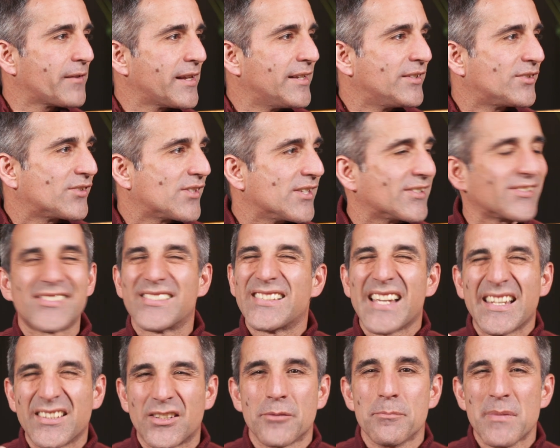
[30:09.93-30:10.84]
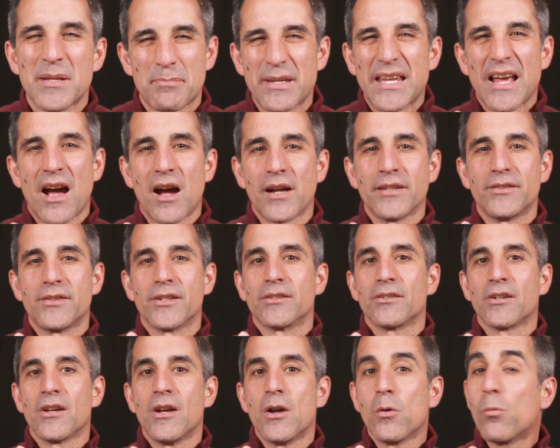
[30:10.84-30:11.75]
is the sentiment behind it.
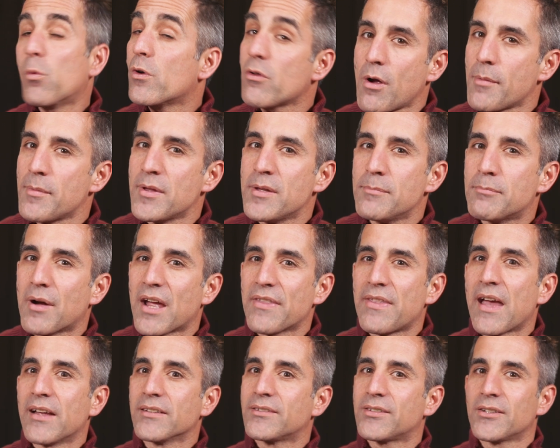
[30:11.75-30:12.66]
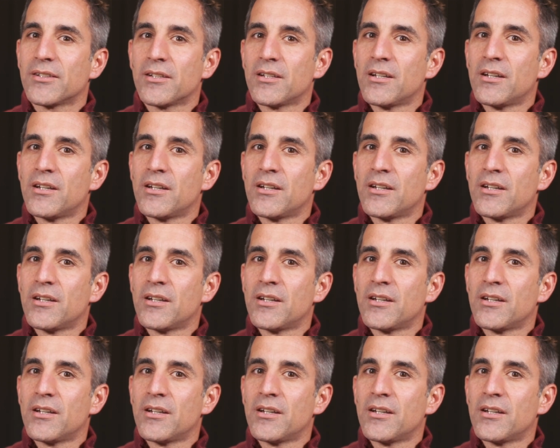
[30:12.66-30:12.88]
What do I mean by that?